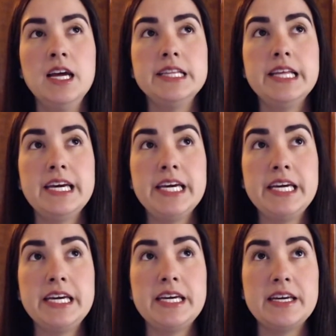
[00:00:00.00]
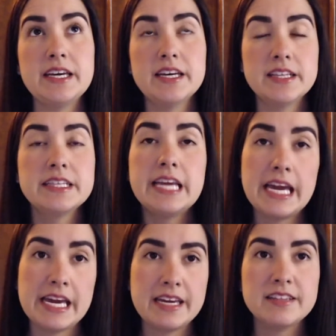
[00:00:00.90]
The
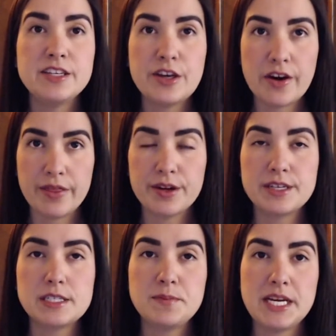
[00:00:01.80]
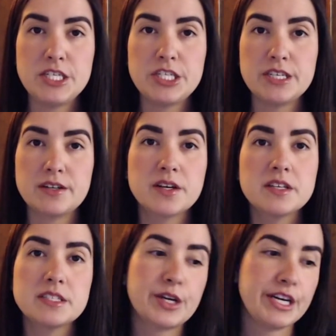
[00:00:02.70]
authors mention
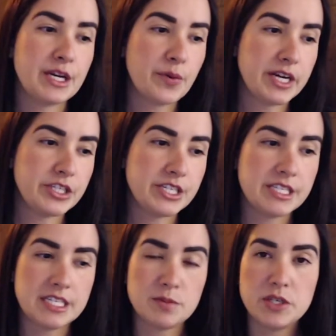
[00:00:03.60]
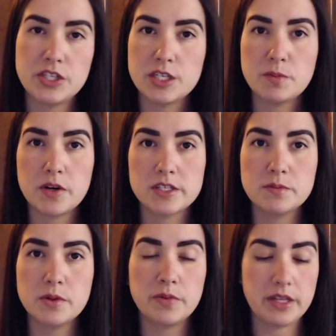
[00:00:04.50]
starting questions as much as
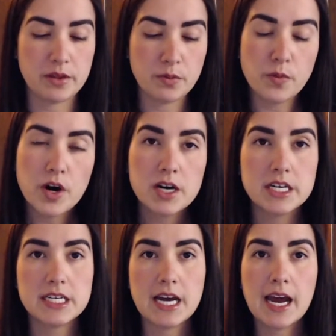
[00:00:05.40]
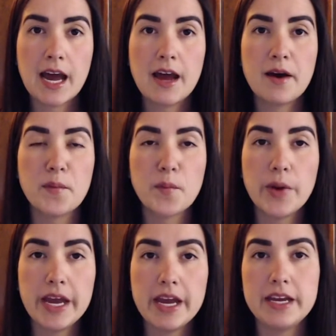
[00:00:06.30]
possible with what, how,
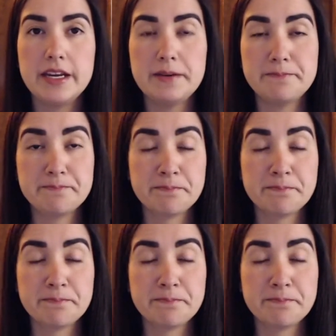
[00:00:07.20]
when,